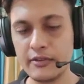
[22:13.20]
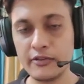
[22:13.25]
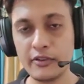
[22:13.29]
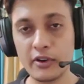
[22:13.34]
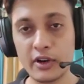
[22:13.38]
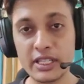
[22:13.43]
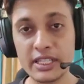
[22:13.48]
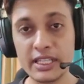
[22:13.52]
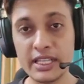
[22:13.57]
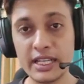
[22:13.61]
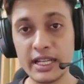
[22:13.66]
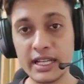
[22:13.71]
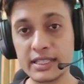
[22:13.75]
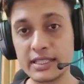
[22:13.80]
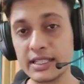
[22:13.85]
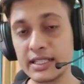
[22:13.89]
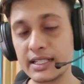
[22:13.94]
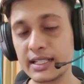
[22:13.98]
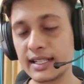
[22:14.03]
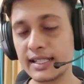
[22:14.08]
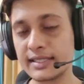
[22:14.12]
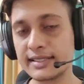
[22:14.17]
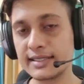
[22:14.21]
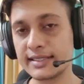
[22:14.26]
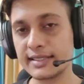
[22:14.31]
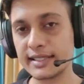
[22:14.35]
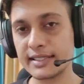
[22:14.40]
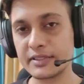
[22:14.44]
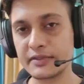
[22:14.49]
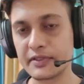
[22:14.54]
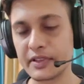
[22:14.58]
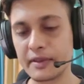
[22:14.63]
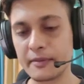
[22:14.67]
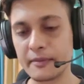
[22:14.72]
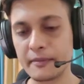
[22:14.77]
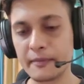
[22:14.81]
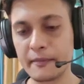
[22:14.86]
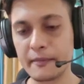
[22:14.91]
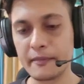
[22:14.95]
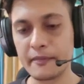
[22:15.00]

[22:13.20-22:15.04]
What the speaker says: for the other classes as well,